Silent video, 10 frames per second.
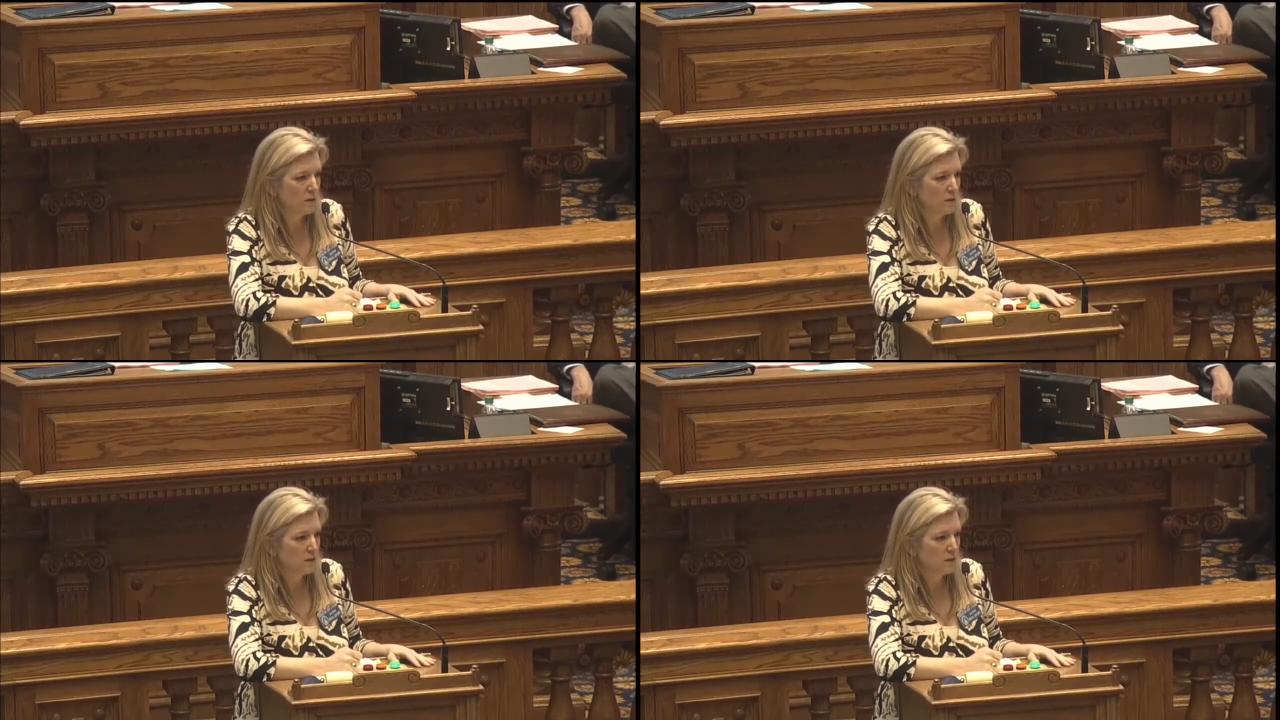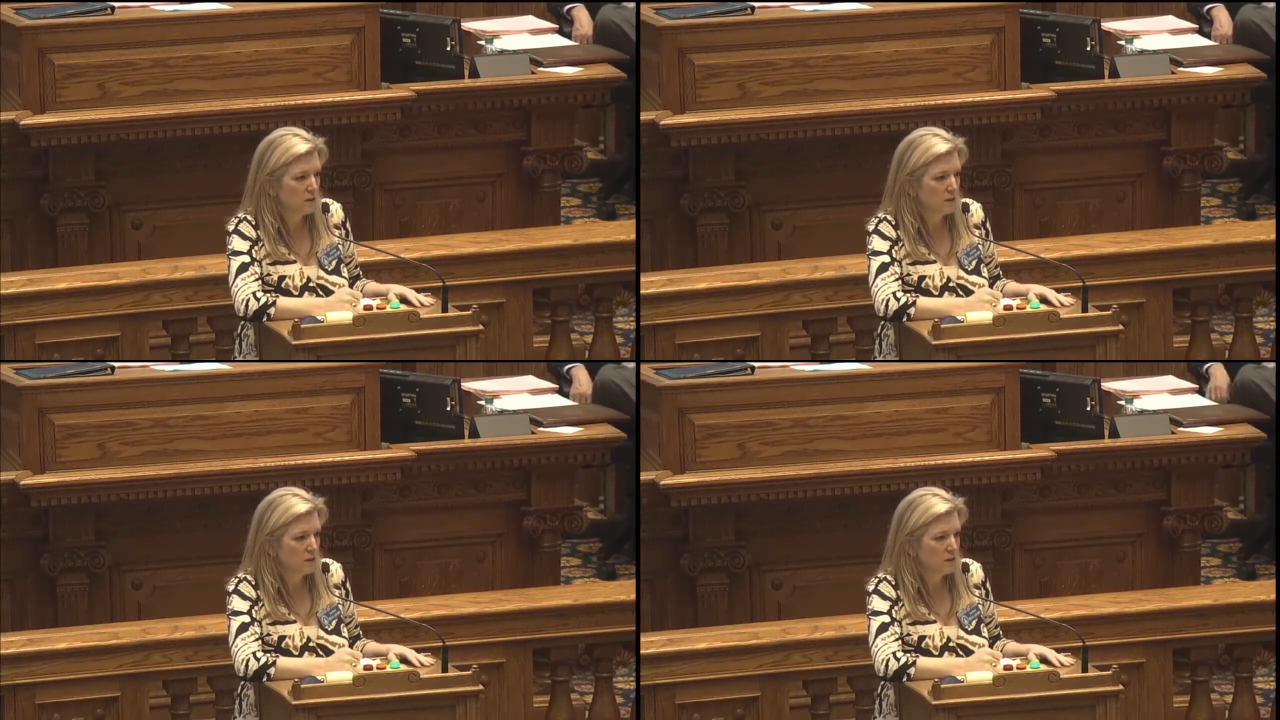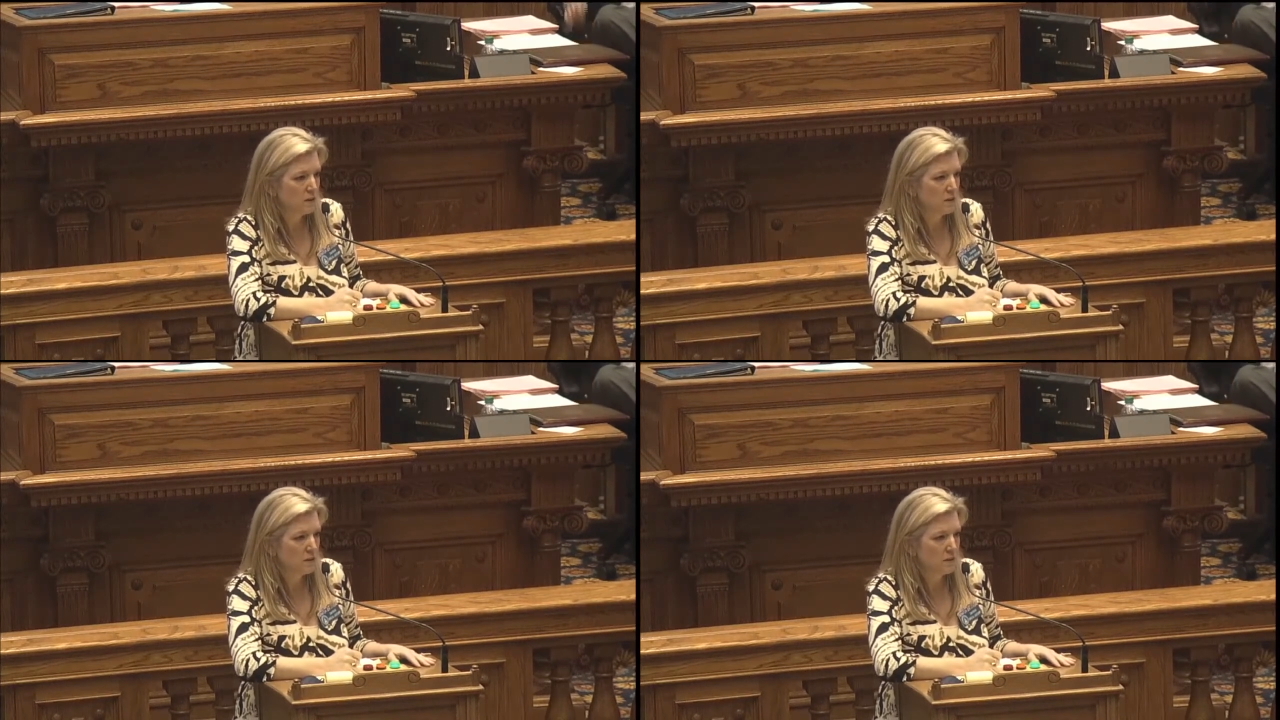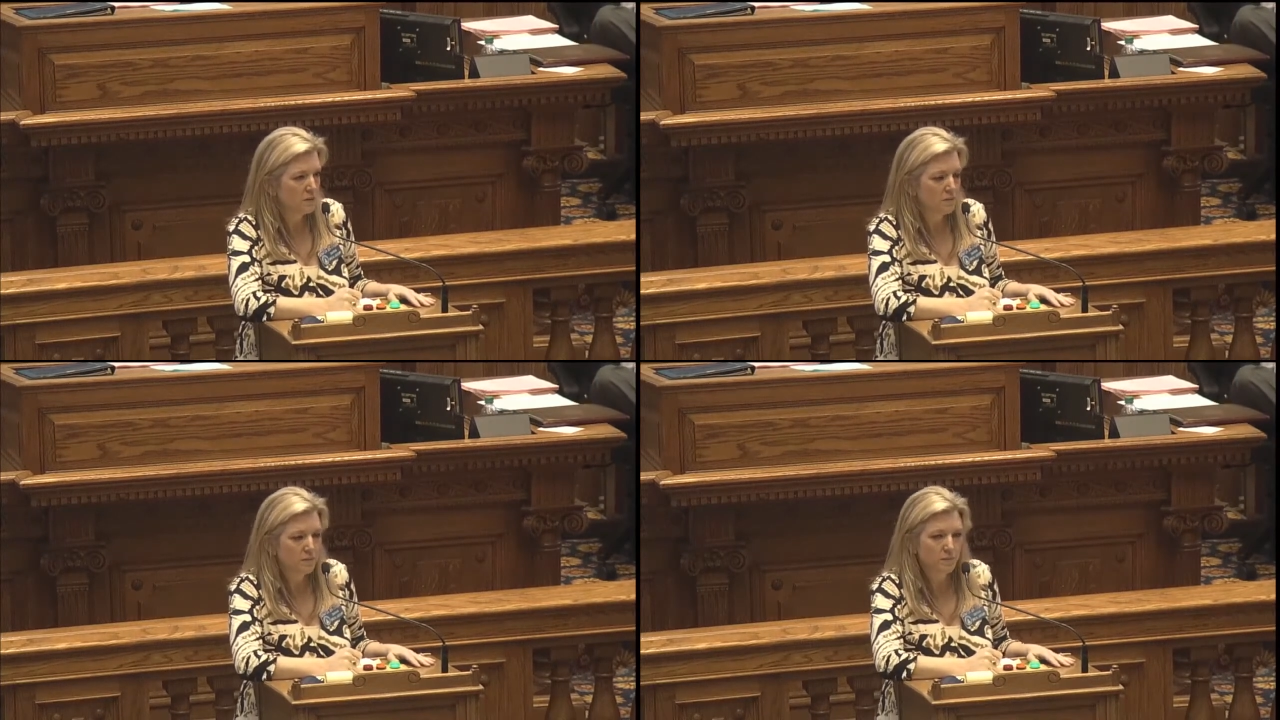
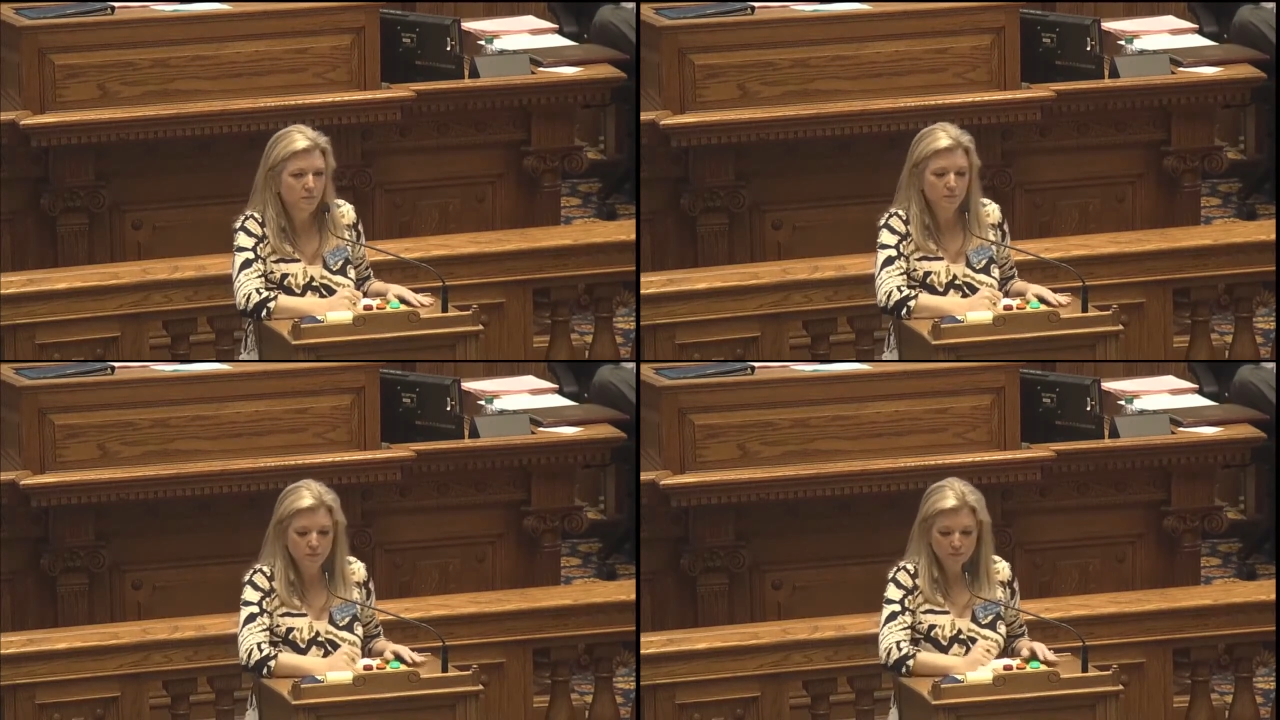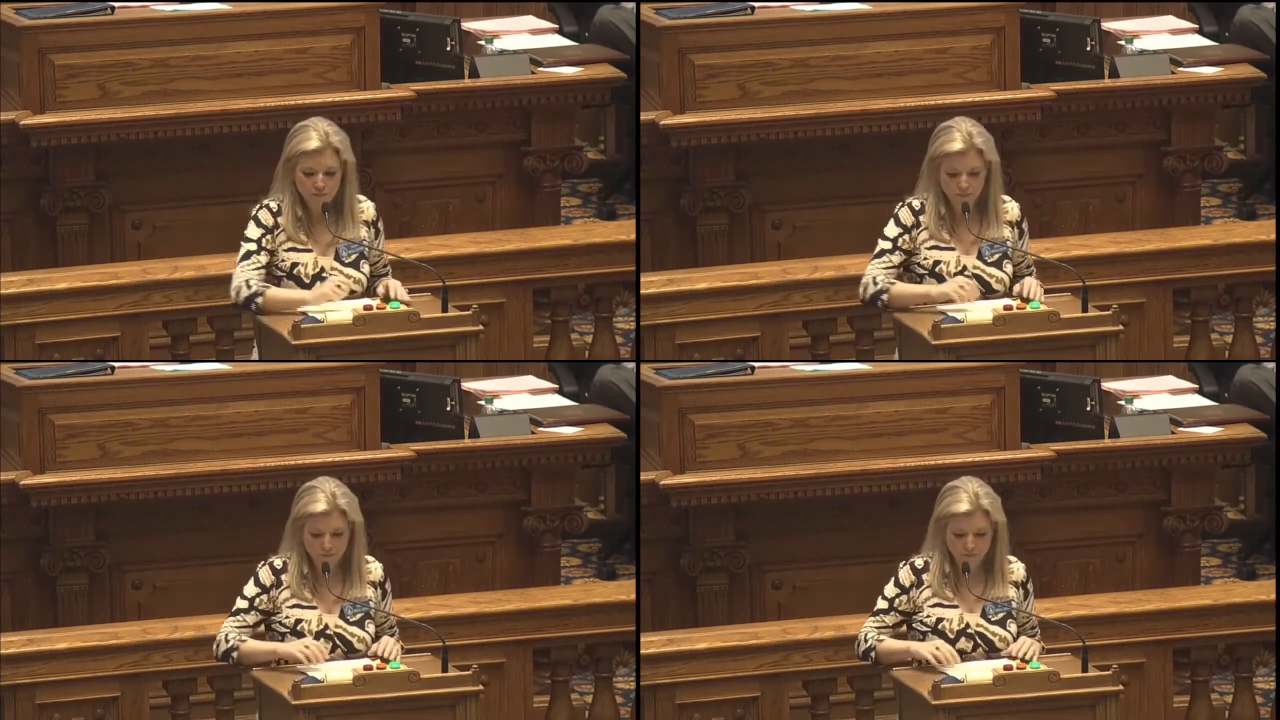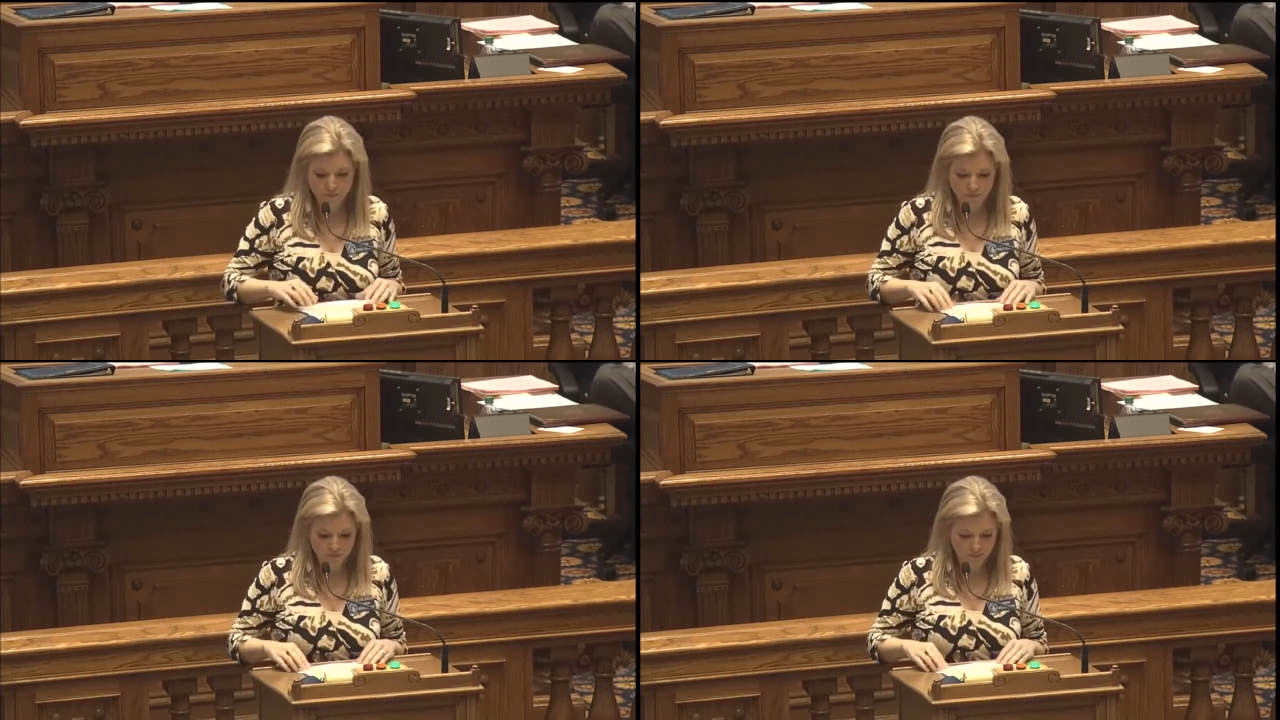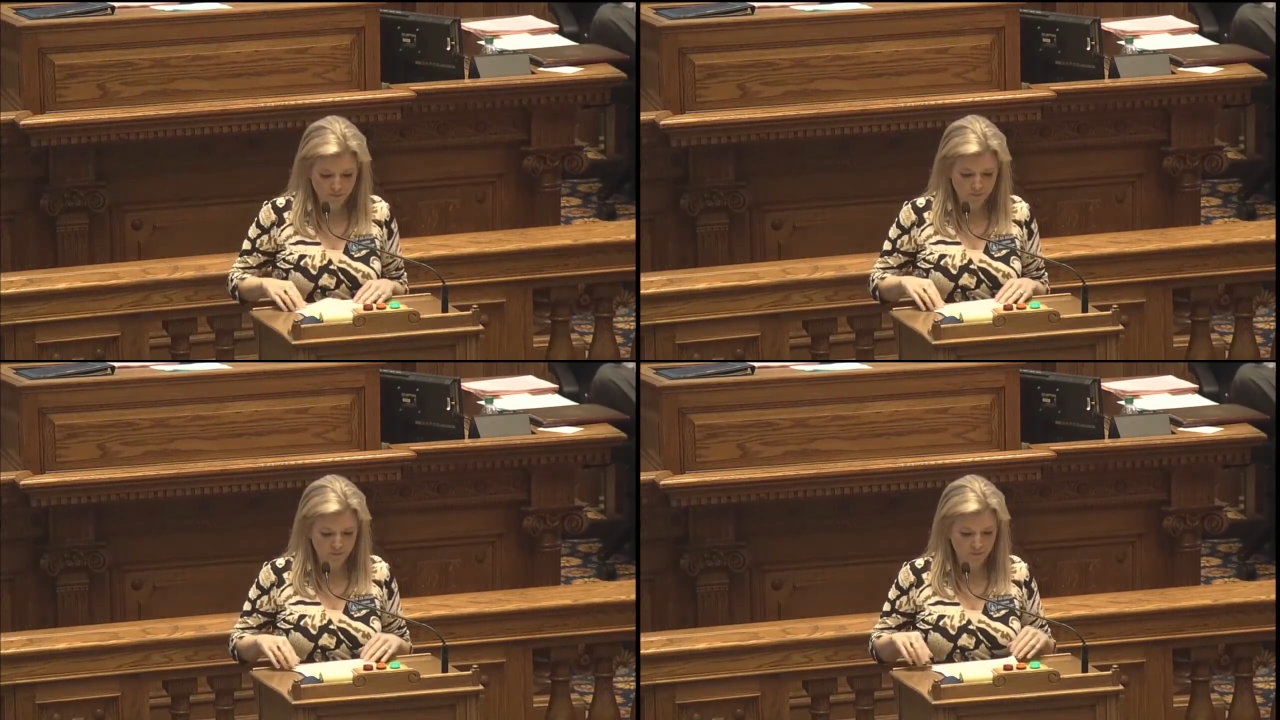
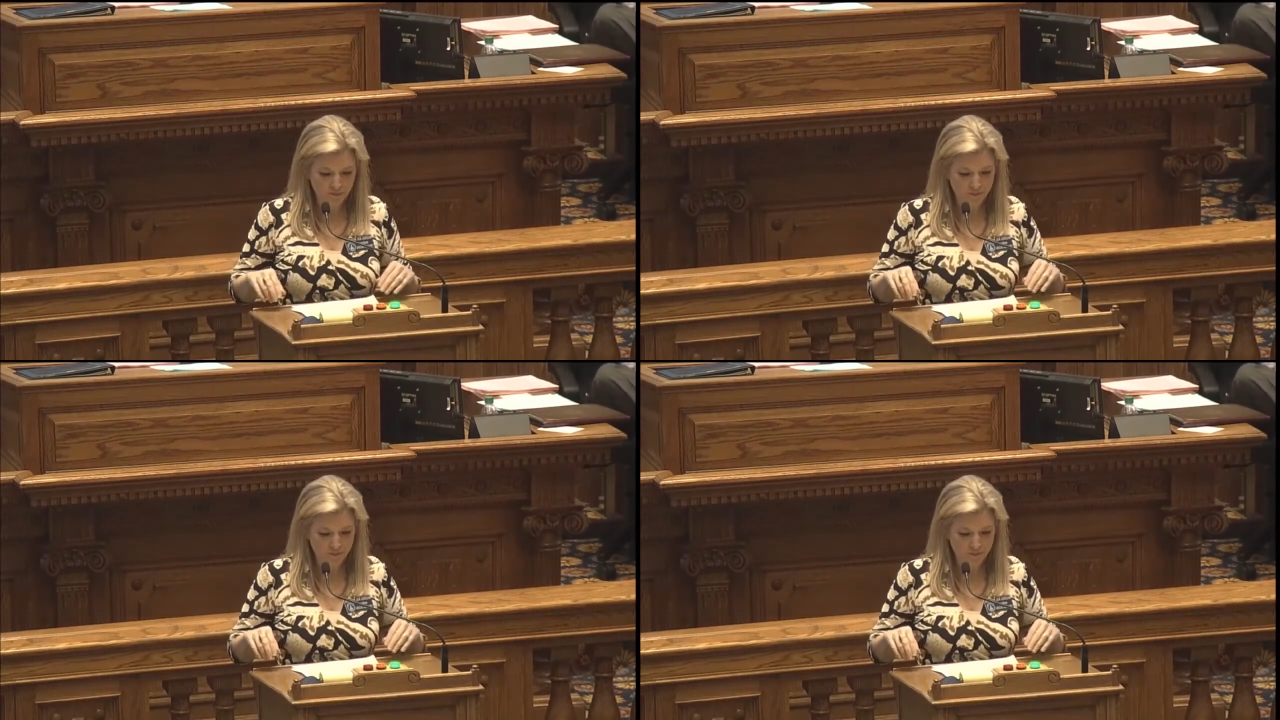No one is speaking in this clip.